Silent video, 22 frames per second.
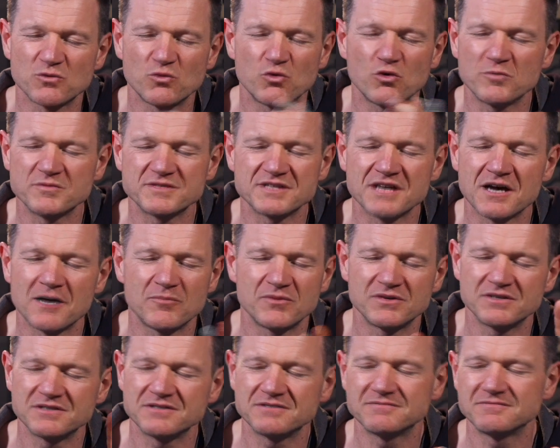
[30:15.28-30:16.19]
warms up
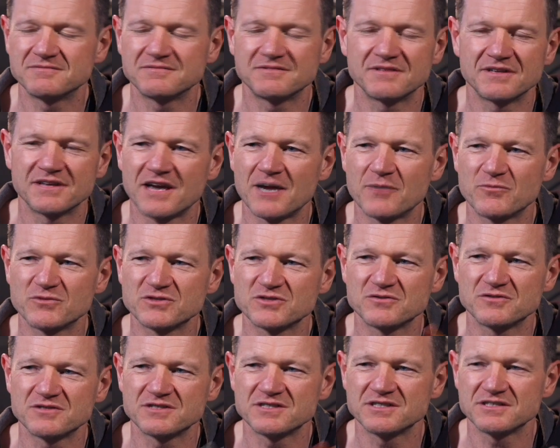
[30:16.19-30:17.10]
and the camera sort
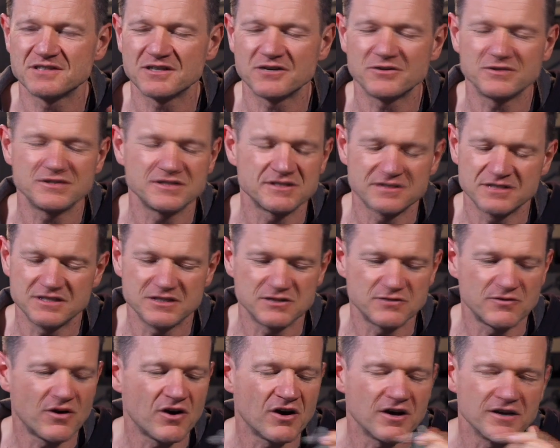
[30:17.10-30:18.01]
of says, no, it's
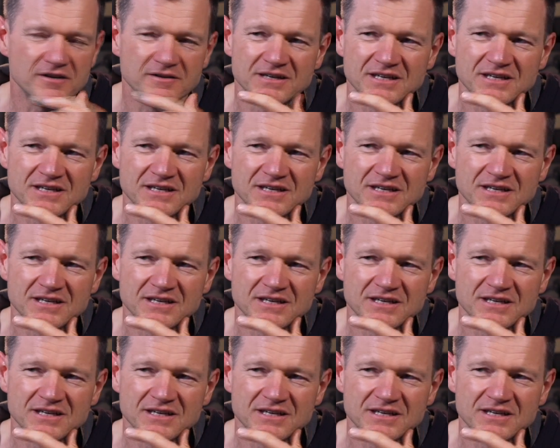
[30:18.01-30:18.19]
fine.